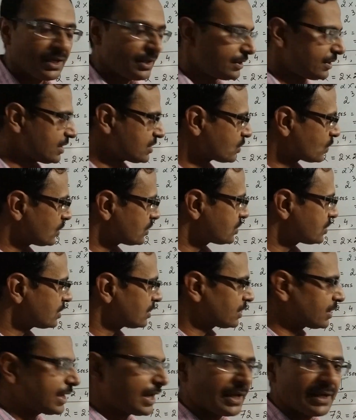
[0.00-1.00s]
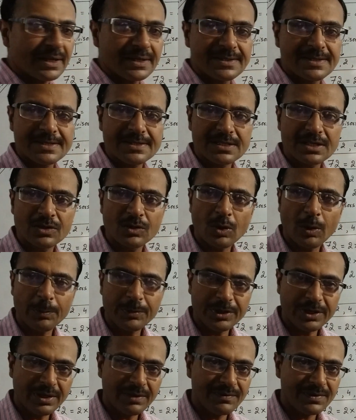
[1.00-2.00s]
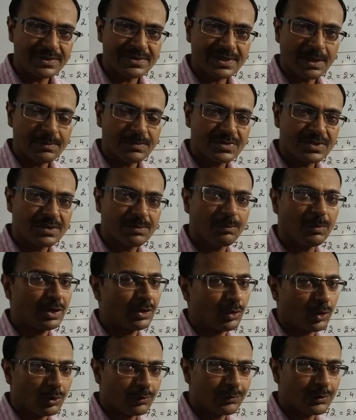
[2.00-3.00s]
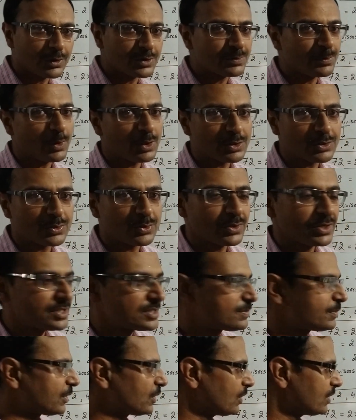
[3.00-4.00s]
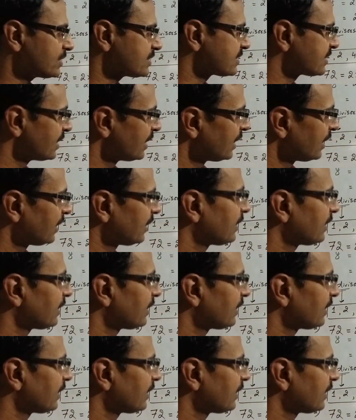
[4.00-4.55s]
This question can exist in competitive exams, but not for small students because